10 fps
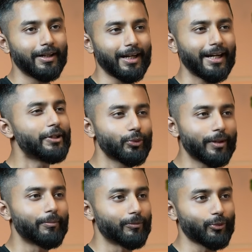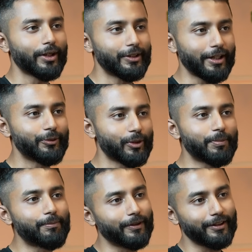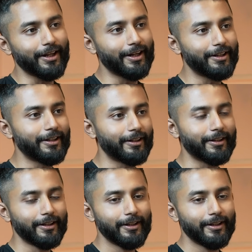I knew them. So I knew the people, and